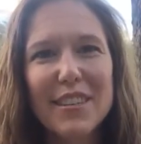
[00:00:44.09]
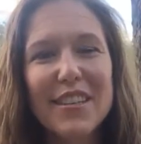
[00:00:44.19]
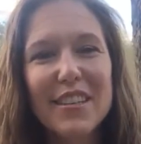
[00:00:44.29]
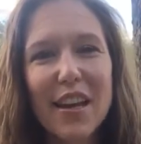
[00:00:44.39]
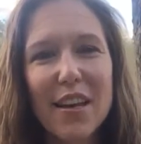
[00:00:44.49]

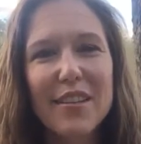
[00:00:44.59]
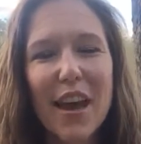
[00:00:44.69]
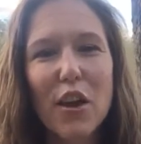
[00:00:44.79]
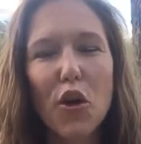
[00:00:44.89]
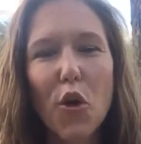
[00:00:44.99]
discuss
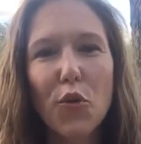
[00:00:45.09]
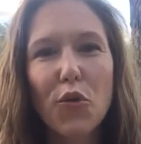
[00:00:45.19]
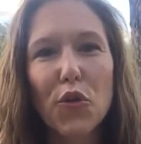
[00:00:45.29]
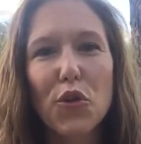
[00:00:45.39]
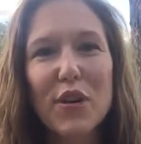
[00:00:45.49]
and go
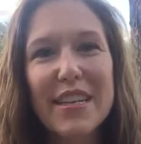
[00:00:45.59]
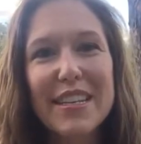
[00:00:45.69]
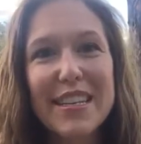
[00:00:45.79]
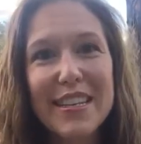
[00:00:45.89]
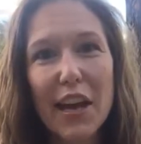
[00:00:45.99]
further in
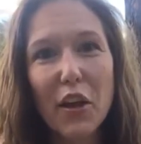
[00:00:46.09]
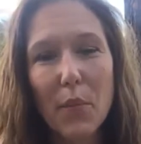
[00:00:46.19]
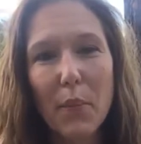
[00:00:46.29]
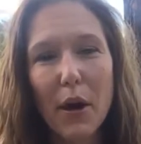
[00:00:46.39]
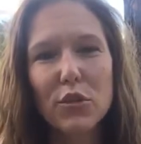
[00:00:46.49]
detail
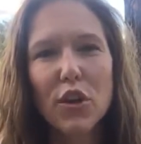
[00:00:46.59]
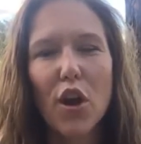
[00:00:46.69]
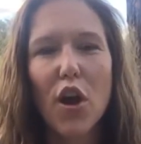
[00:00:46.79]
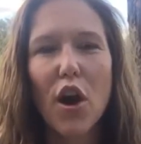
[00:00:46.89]
about